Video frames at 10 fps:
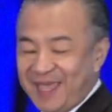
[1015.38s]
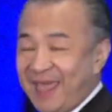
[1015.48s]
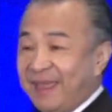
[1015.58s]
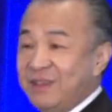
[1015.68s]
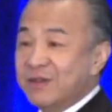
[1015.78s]

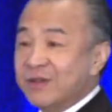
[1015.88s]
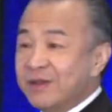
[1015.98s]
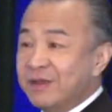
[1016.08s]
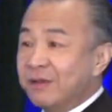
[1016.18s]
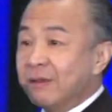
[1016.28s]
and you're
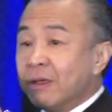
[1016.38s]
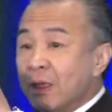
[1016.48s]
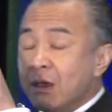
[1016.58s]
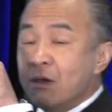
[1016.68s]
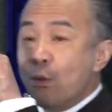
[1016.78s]
going to
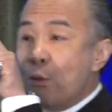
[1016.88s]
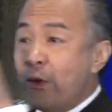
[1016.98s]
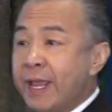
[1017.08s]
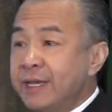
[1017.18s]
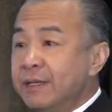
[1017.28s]

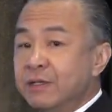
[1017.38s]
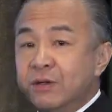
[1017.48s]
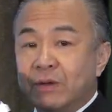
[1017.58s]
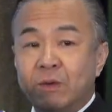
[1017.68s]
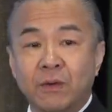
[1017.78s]
rate
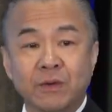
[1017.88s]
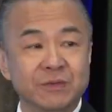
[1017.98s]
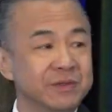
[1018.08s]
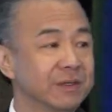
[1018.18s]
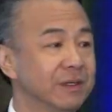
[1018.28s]
your
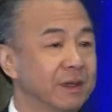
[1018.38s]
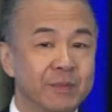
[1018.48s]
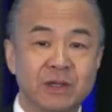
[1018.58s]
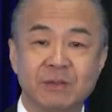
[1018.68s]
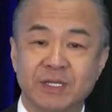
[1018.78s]
own
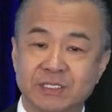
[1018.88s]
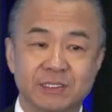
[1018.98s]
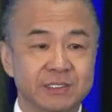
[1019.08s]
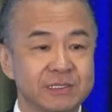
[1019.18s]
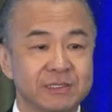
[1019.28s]
book of
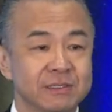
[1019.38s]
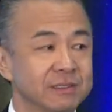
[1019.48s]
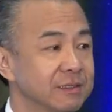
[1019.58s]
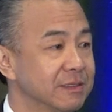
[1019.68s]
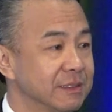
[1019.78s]
business
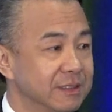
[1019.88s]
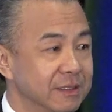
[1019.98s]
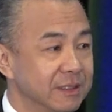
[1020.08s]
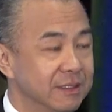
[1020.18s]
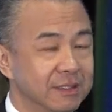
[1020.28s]

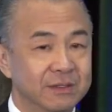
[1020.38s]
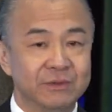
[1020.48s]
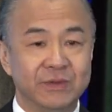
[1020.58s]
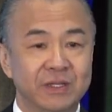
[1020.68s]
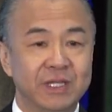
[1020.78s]

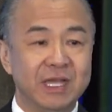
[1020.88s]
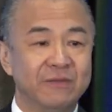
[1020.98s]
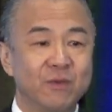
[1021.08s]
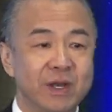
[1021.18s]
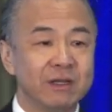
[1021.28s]
whether you
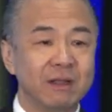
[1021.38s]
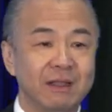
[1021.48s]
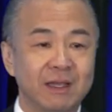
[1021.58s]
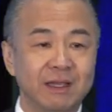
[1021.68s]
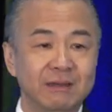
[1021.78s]
have one
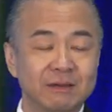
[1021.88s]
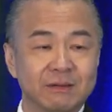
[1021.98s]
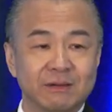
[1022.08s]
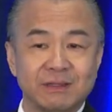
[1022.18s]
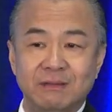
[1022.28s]
client
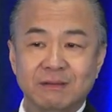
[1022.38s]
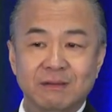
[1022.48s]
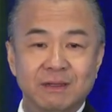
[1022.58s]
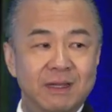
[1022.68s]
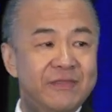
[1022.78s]
or
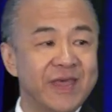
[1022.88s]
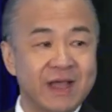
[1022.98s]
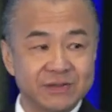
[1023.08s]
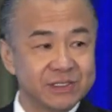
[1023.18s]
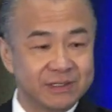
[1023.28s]
a
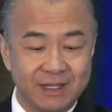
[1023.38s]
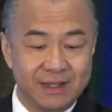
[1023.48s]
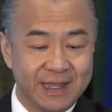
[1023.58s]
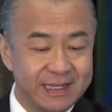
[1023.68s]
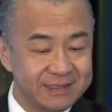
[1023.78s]
thousand
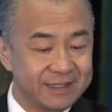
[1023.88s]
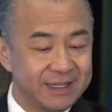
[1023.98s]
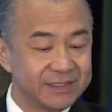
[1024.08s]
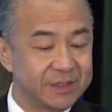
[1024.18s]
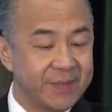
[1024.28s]
clients, it
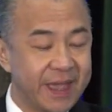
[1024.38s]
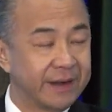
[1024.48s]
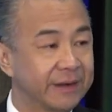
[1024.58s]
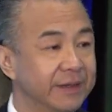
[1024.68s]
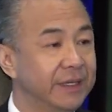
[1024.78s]
doesn't
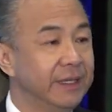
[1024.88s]
matter.